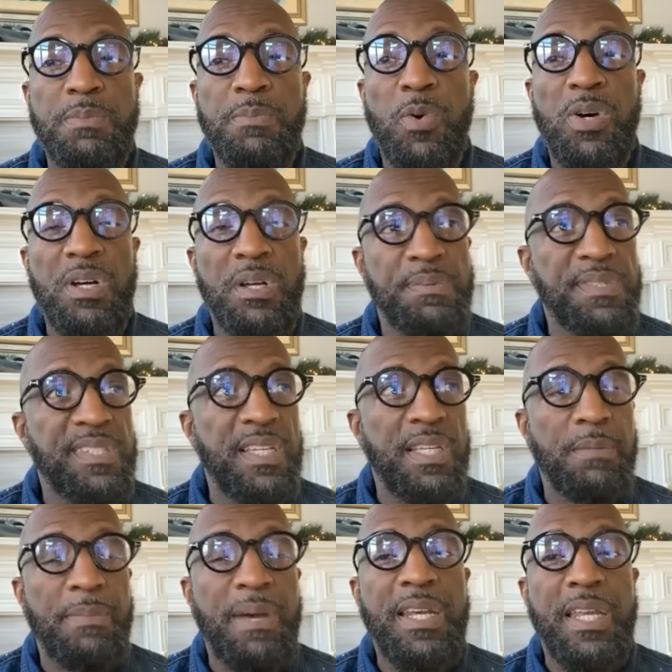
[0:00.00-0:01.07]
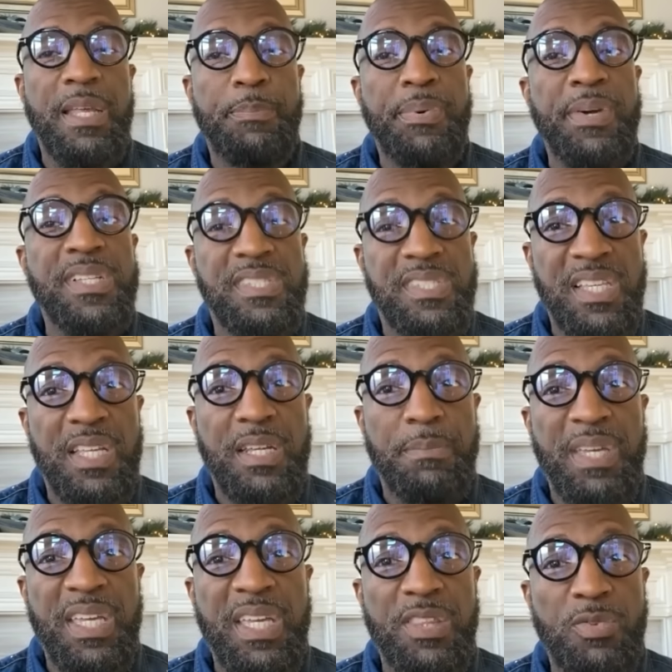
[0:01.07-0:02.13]
more upset about that poinsettia
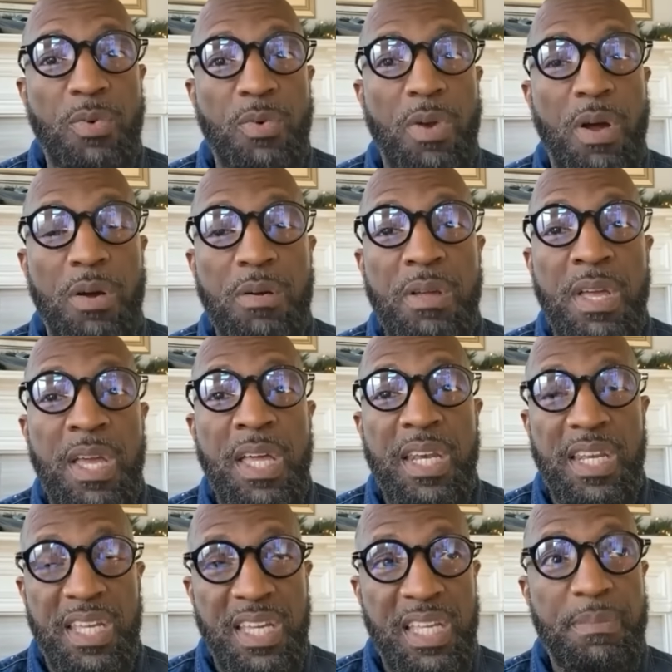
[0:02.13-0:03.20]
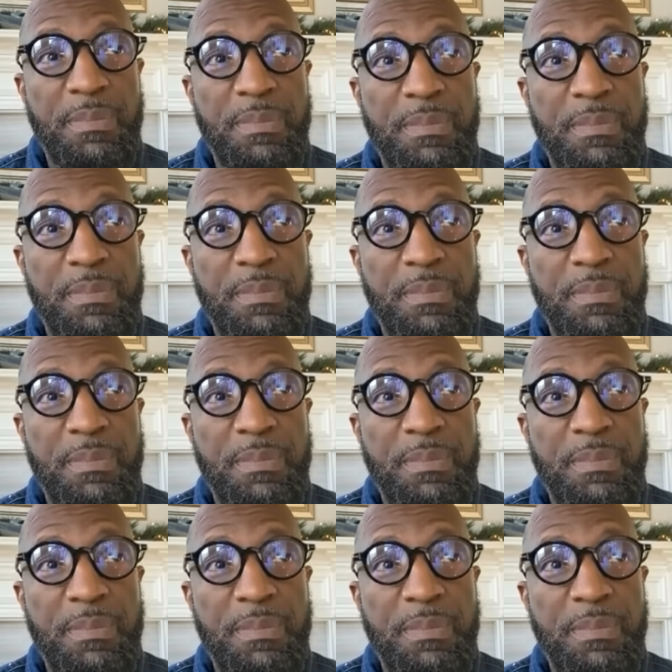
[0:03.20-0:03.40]
being thrown than anybody.